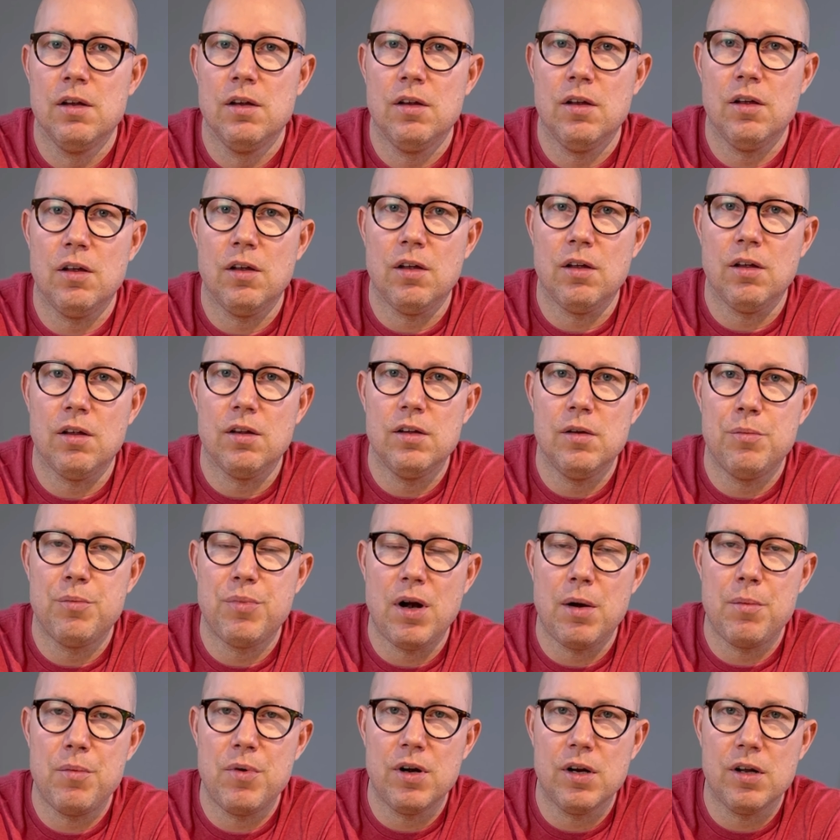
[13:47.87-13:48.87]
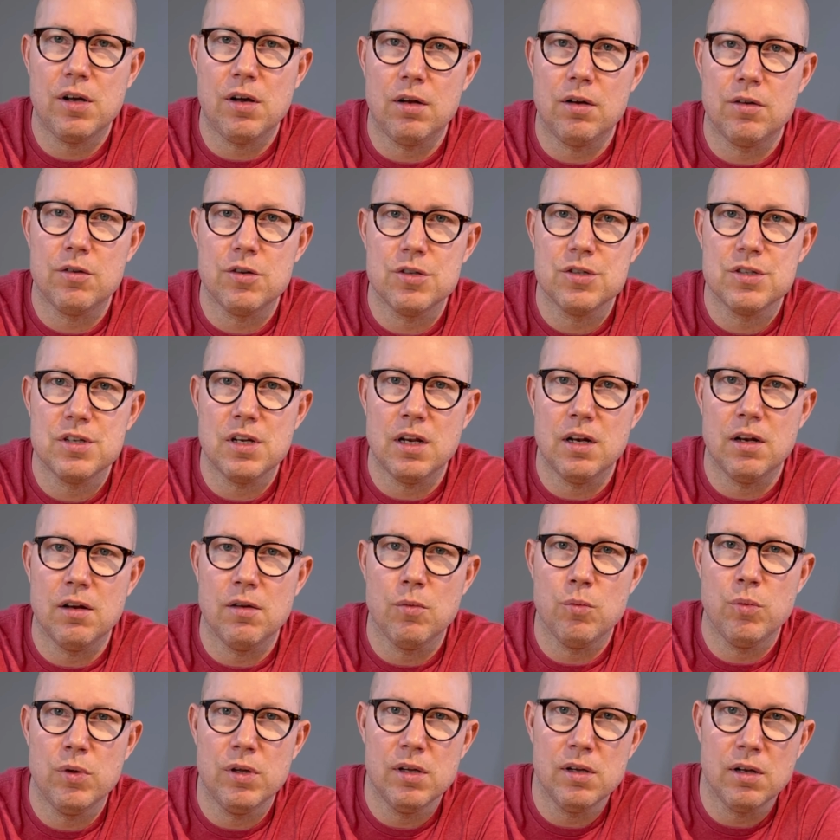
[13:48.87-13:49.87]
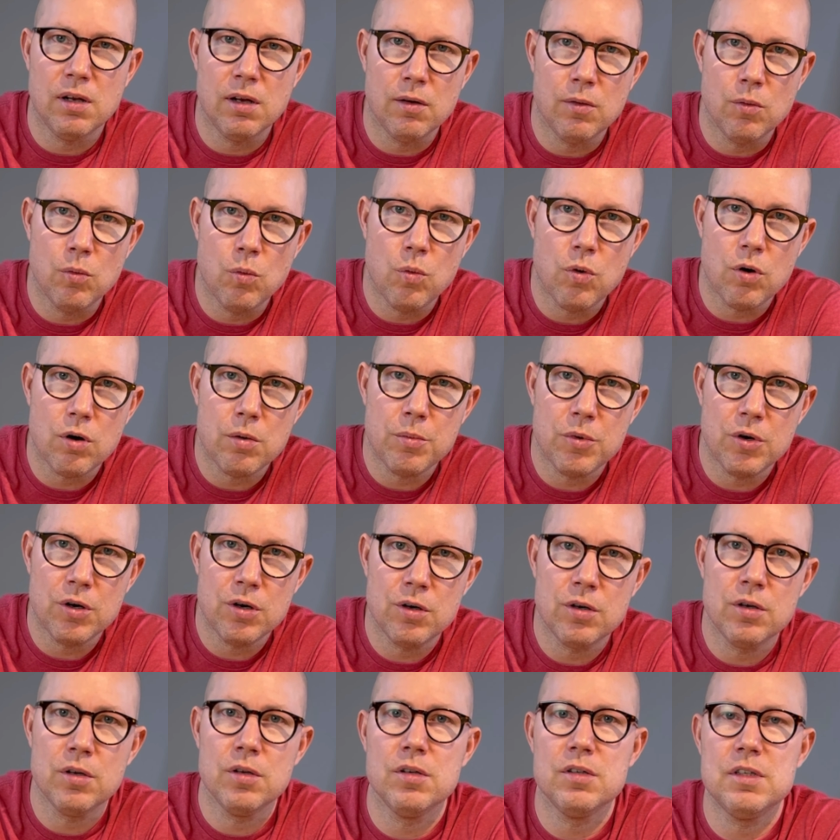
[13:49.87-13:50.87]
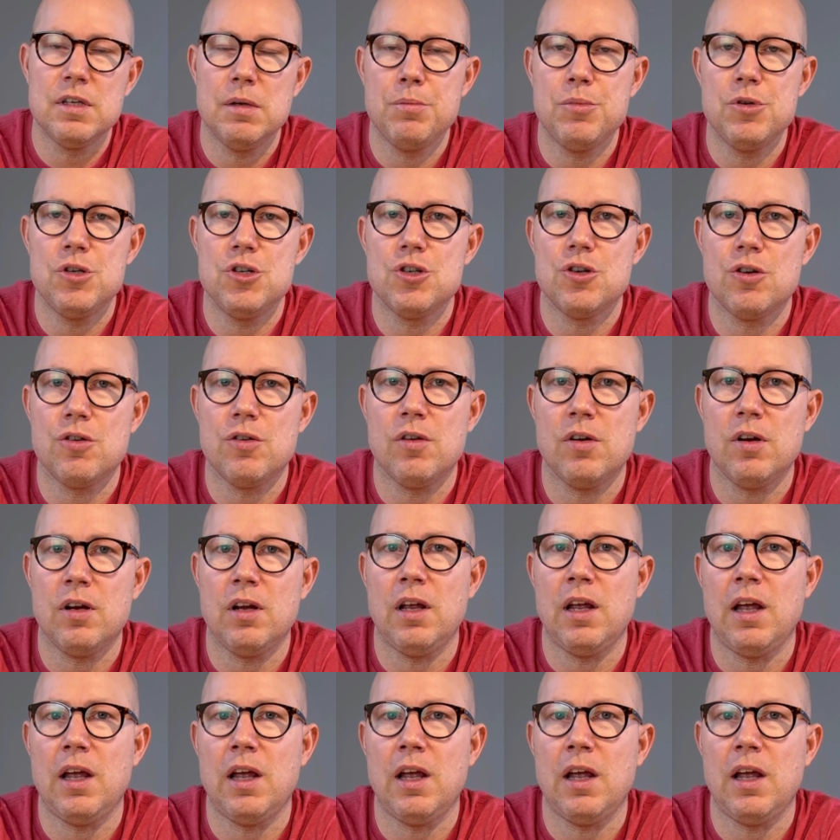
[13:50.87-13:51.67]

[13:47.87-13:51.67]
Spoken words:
the primary colors in with a little warmer temperature